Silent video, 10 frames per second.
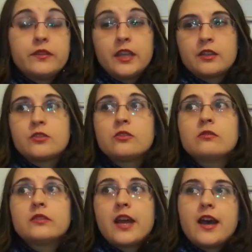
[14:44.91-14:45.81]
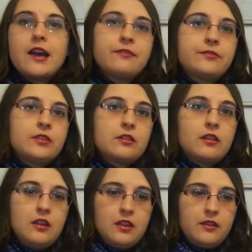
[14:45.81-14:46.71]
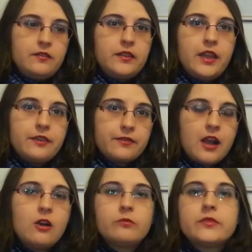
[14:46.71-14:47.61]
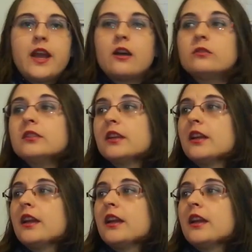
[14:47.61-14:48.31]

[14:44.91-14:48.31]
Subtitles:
They can do that after they have calmed down.